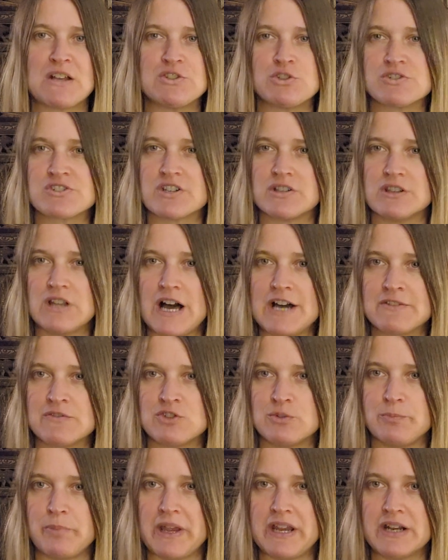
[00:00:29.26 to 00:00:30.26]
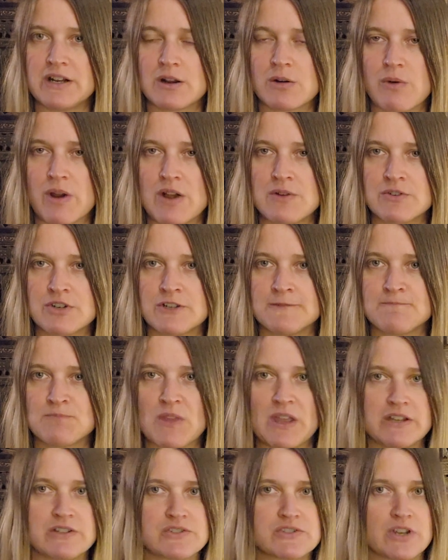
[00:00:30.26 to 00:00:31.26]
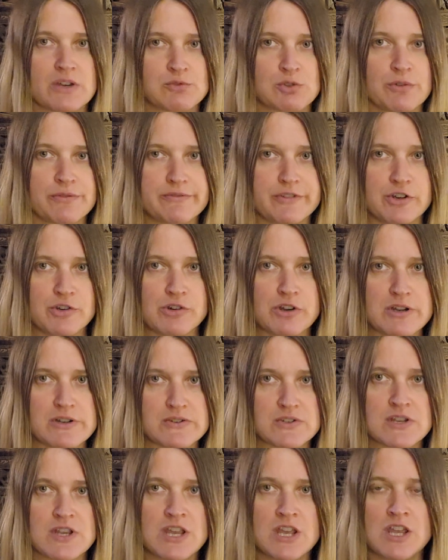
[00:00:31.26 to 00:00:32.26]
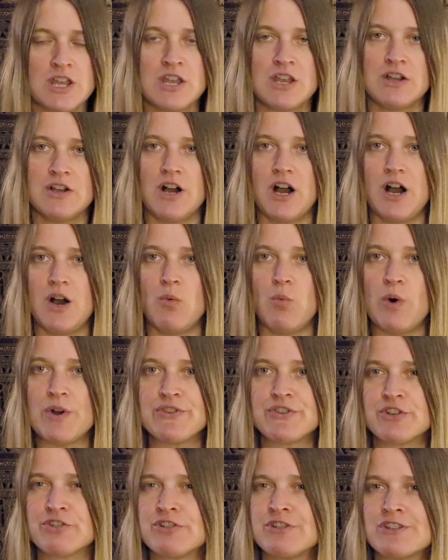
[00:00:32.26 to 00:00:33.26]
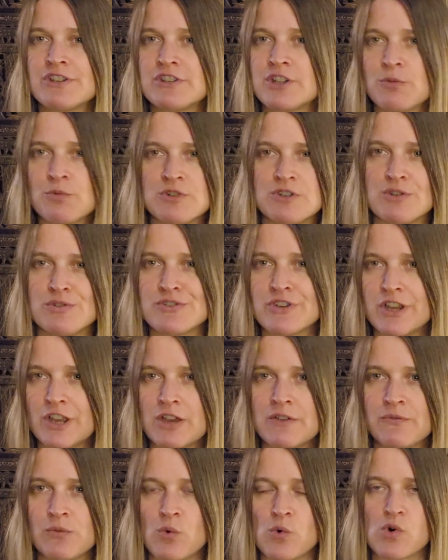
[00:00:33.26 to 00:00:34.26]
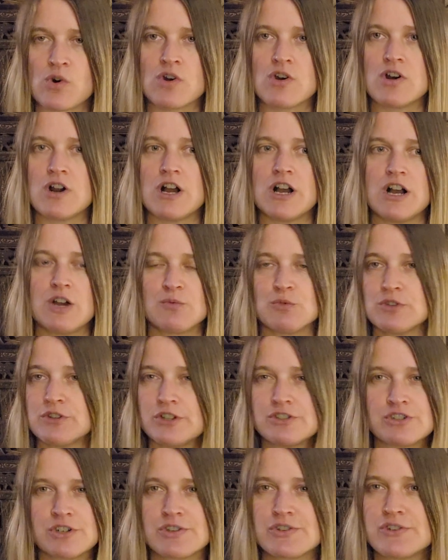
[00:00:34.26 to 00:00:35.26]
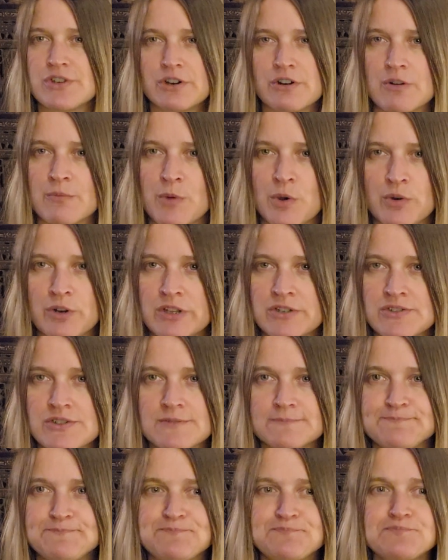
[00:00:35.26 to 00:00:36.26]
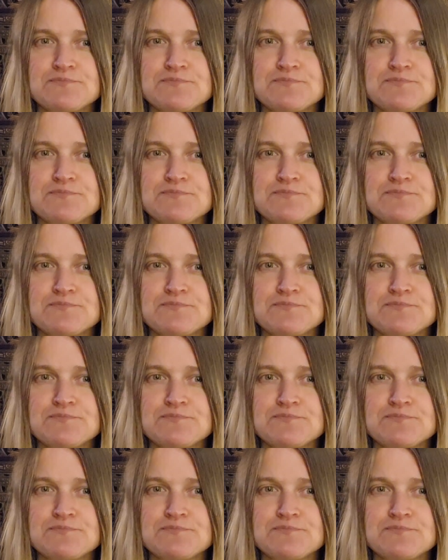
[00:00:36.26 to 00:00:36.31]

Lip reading: There's a lot of debate around it and several theories. One theory is that they were using it for religious ceremonies.